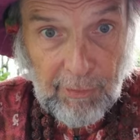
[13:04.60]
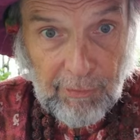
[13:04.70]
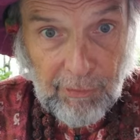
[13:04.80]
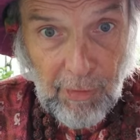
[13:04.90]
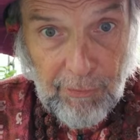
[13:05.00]
at
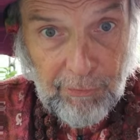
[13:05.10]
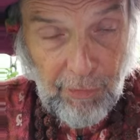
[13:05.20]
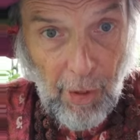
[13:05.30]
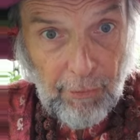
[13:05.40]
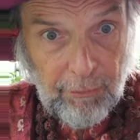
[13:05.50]

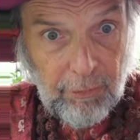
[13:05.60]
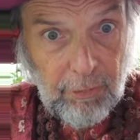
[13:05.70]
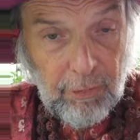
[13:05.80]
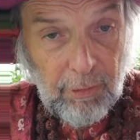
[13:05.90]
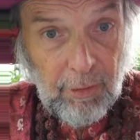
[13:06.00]
sunset
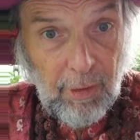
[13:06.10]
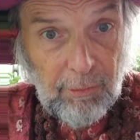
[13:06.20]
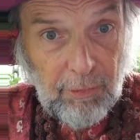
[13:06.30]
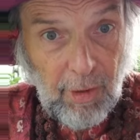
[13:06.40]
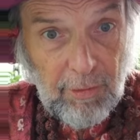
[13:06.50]

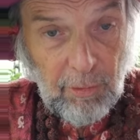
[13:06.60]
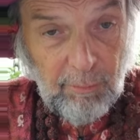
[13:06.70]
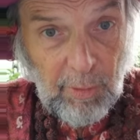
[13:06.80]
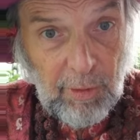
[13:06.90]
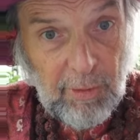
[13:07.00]
outside their
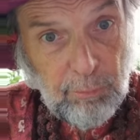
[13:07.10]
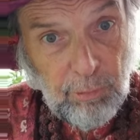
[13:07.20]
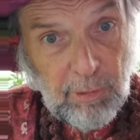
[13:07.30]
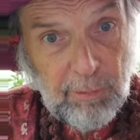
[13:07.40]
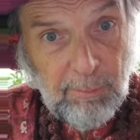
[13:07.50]
village.
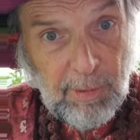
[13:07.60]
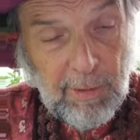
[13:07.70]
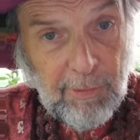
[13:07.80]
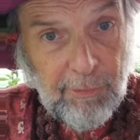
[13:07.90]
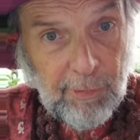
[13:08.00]
Bring some
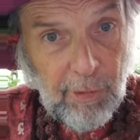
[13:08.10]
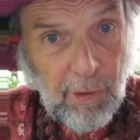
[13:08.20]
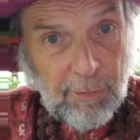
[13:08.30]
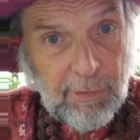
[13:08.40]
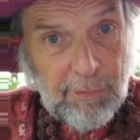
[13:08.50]
kids
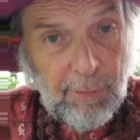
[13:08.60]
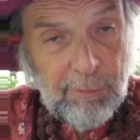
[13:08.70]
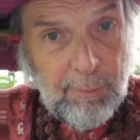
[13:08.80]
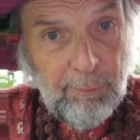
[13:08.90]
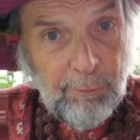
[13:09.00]
along. Let's have
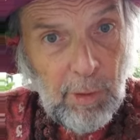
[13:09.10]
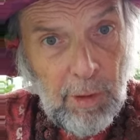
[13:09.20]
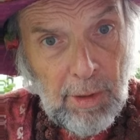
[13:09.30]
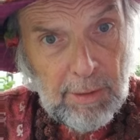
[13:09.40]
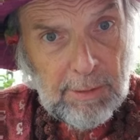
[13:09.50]
some fun.